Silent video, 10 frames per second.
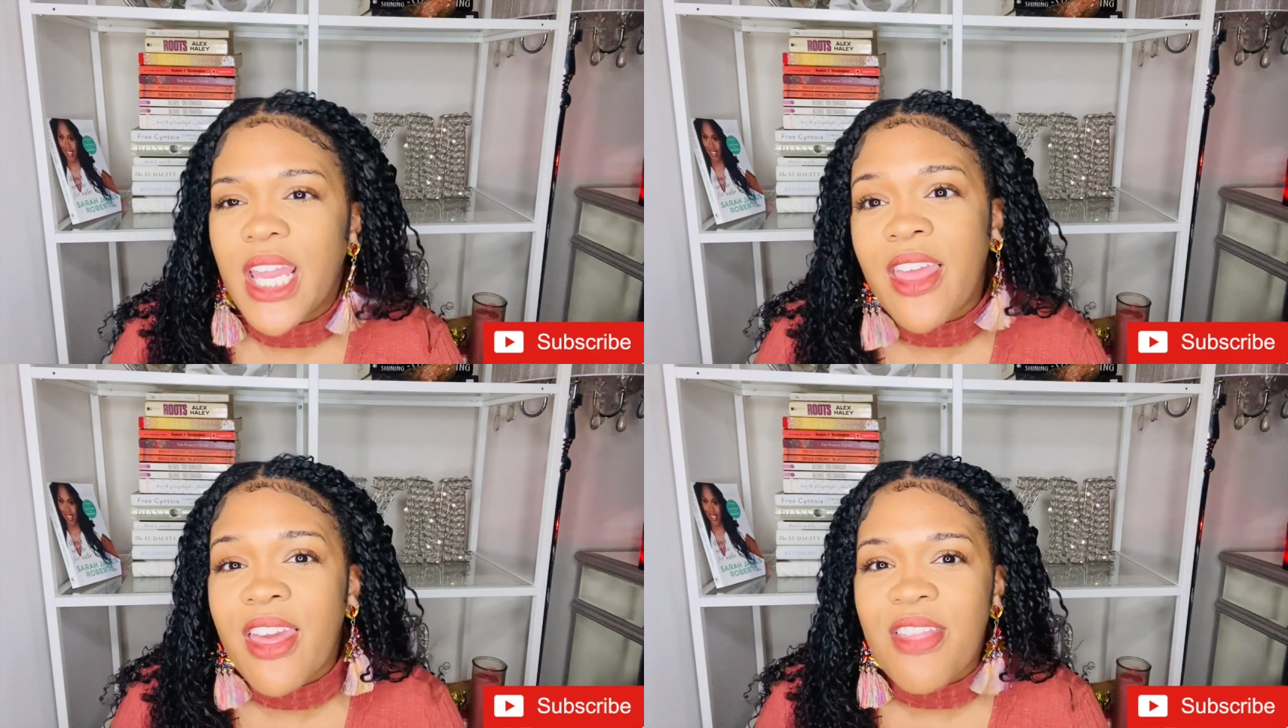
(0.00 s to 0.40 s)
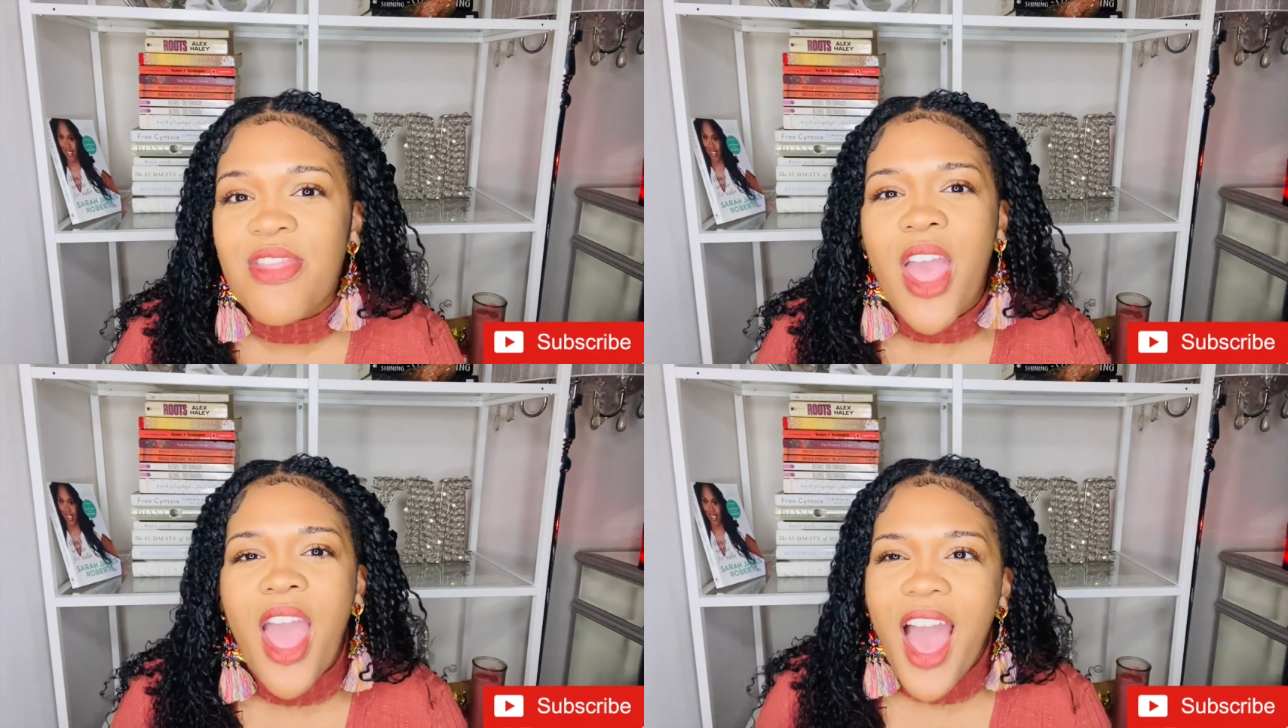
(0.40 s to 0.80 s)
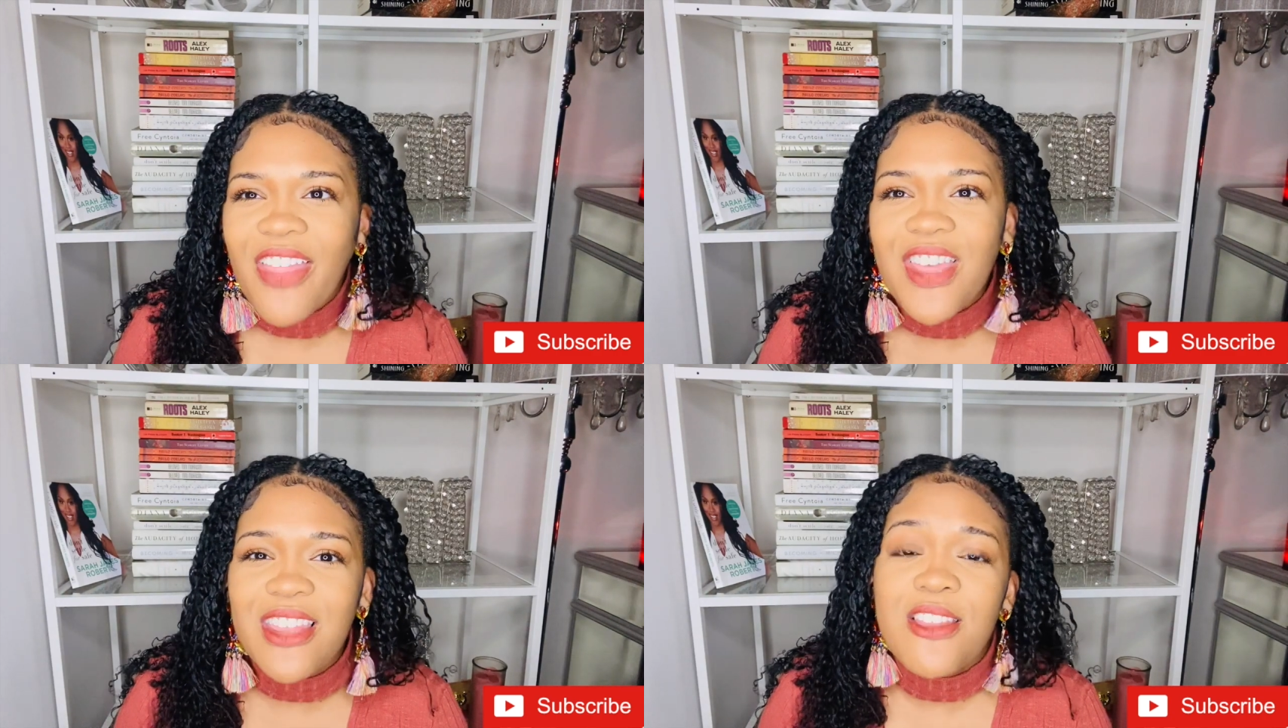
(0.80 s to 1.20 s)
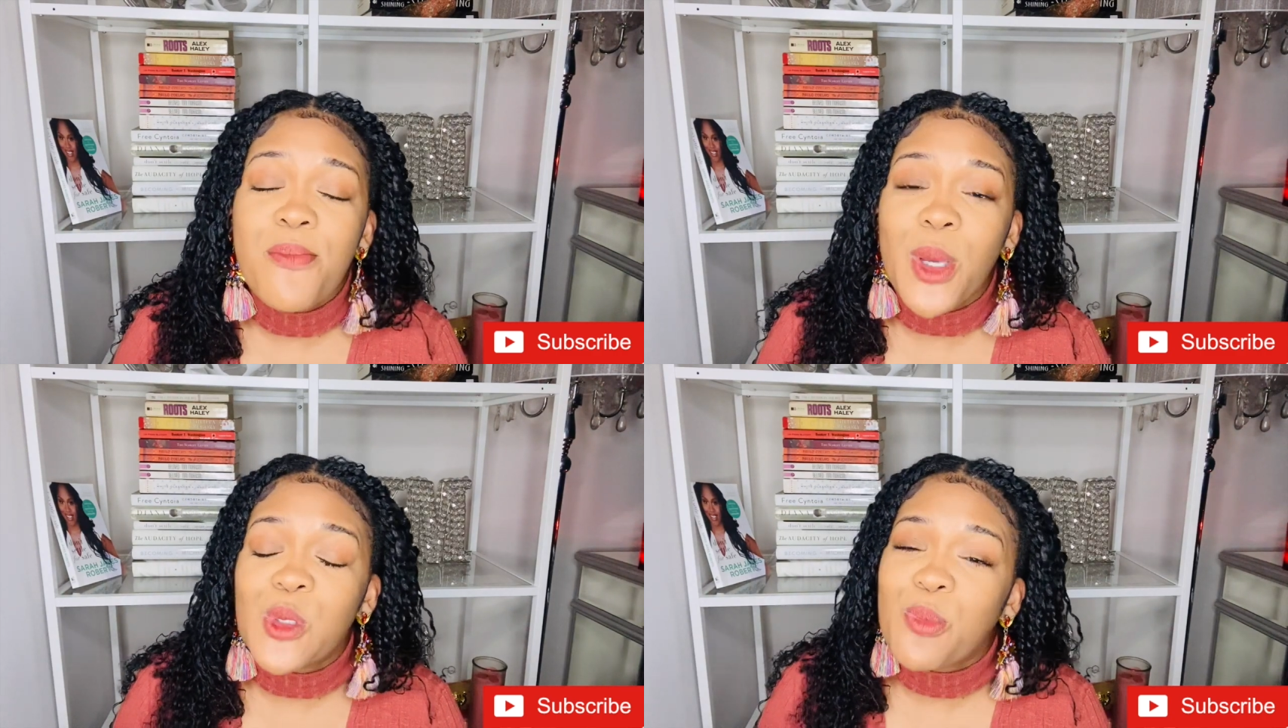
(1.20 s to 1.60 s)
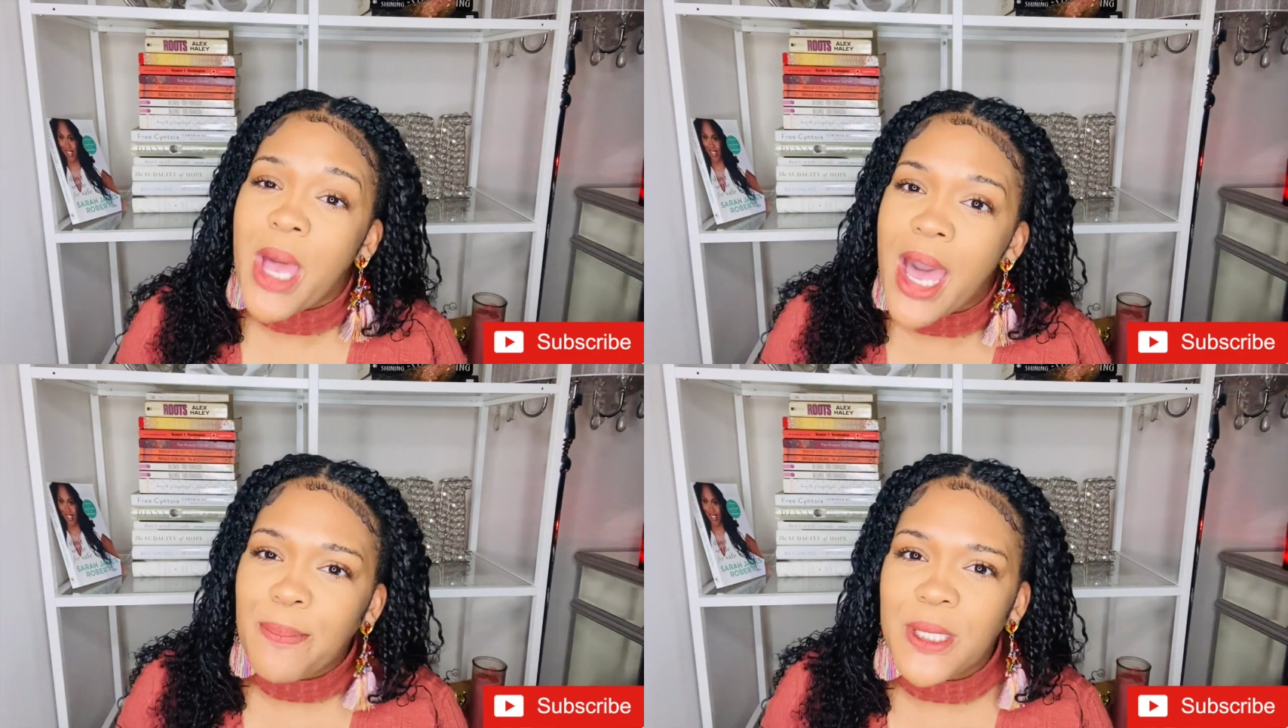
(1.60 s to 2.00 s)
And I think the most
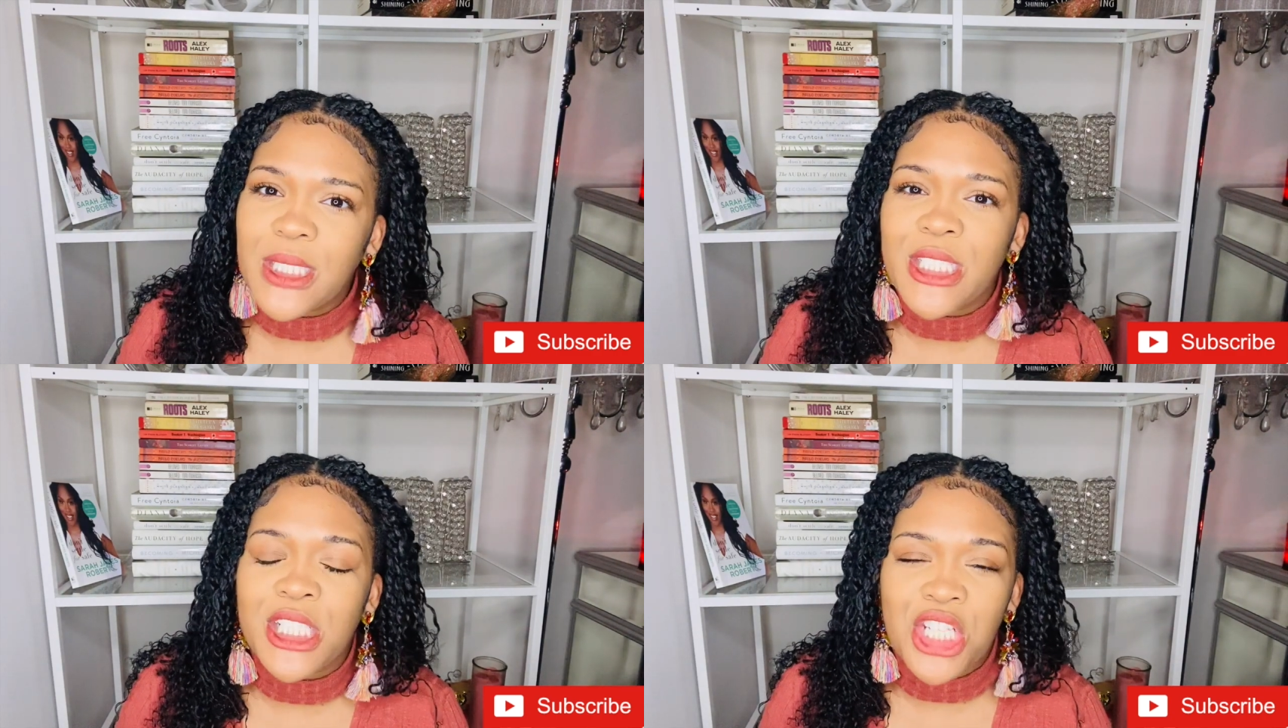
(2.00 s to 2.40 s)
popular